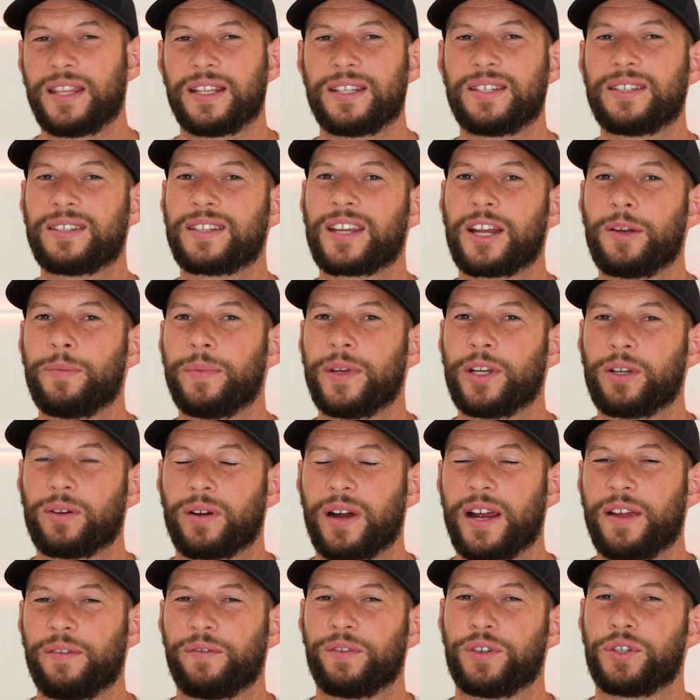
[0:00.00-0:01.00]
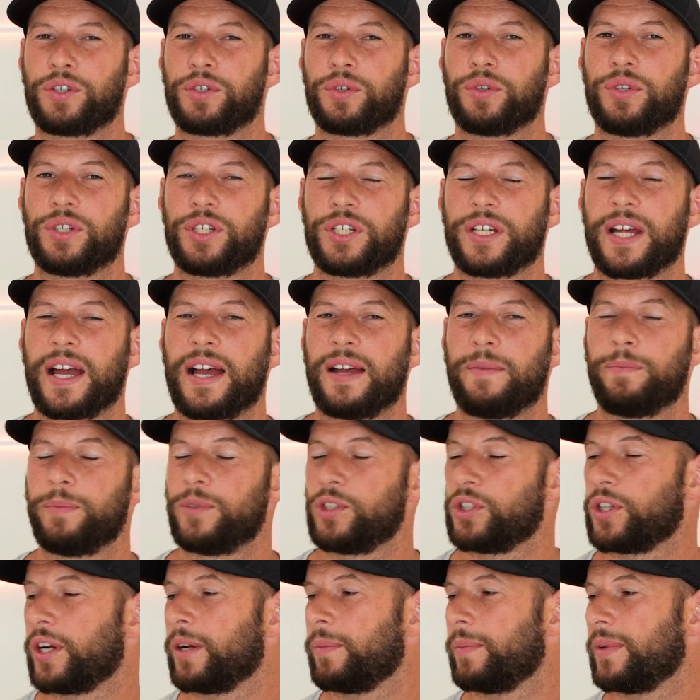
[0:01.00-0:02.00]
this is going to be great for short,
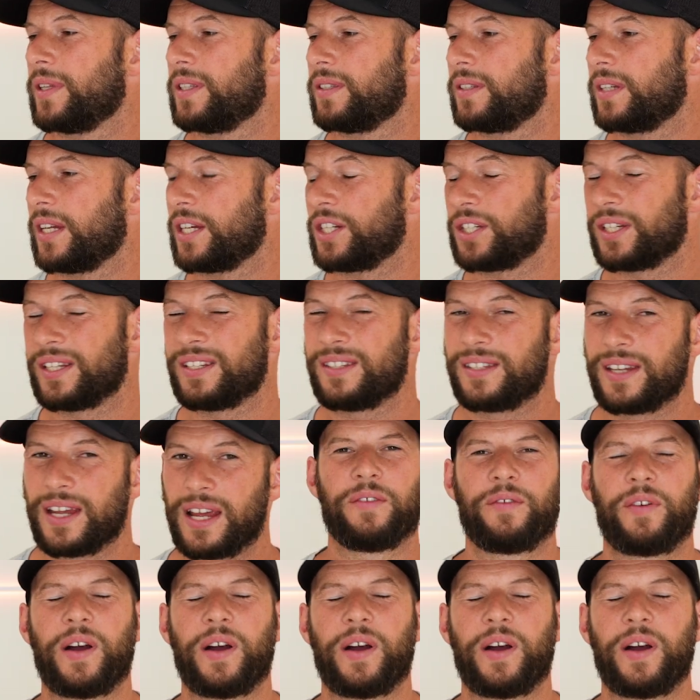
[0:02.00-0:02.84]
sharp treatment sessions.